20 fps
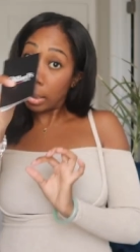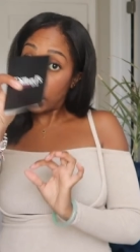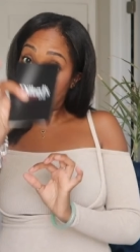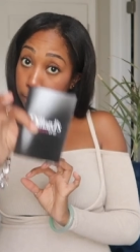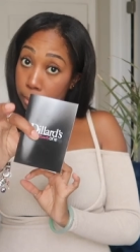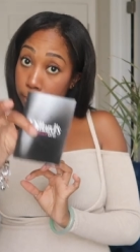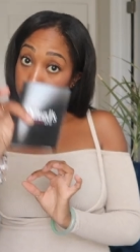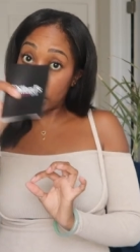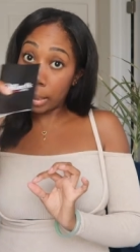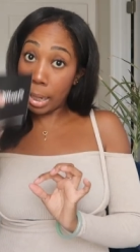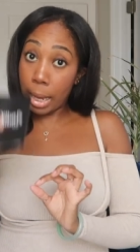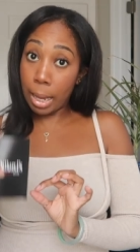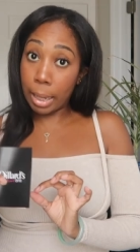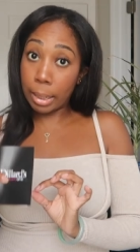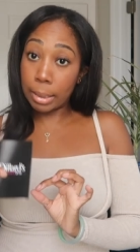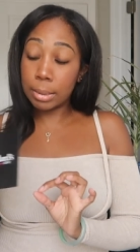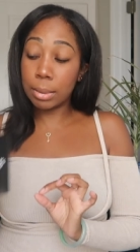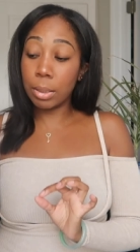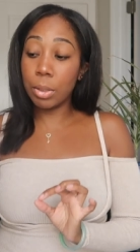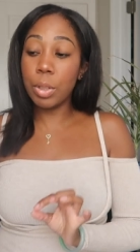
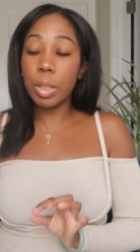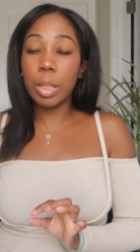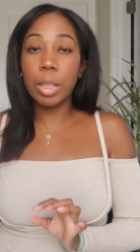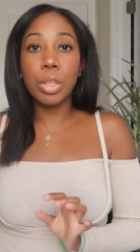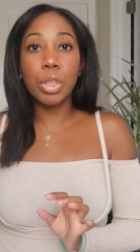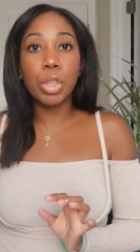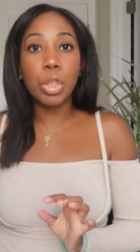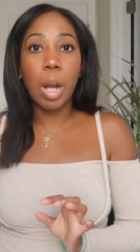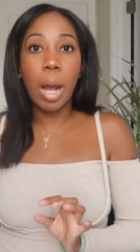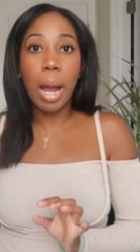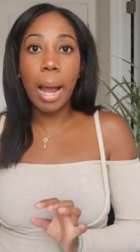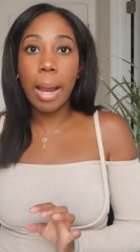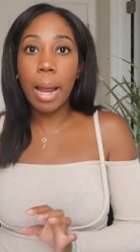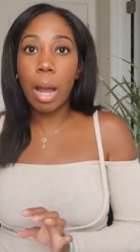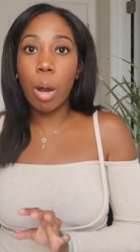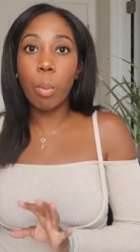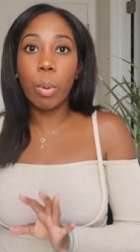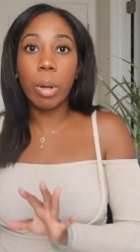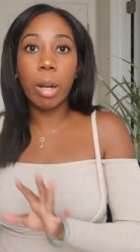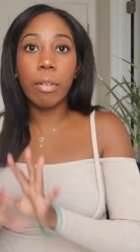Okay, so you can try
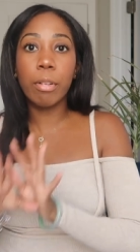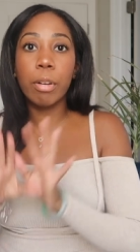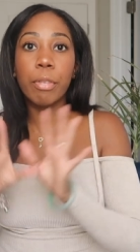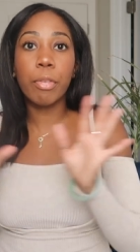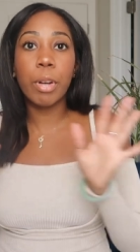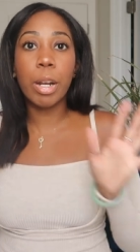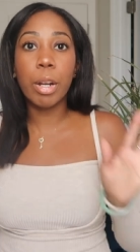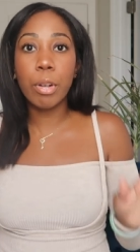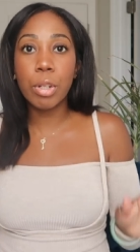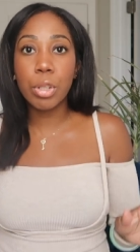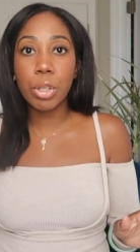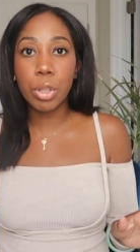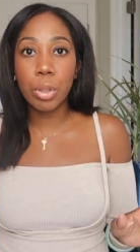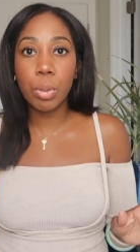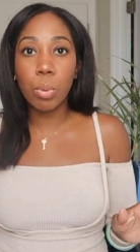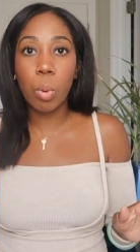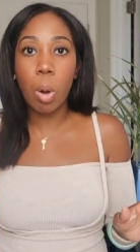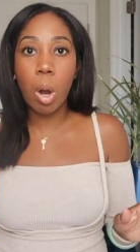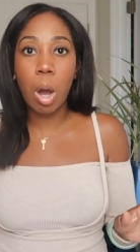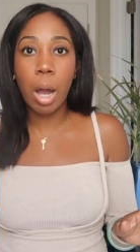out whatever fragrance
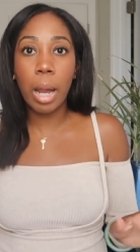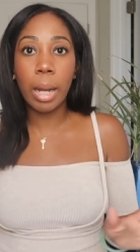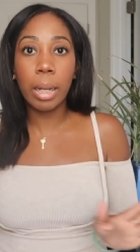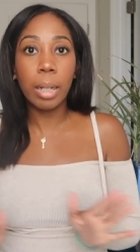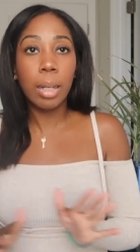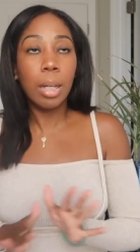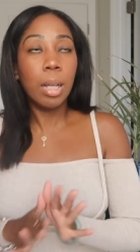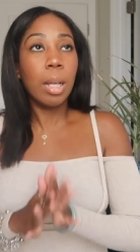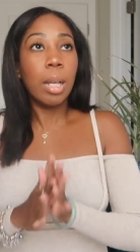you want.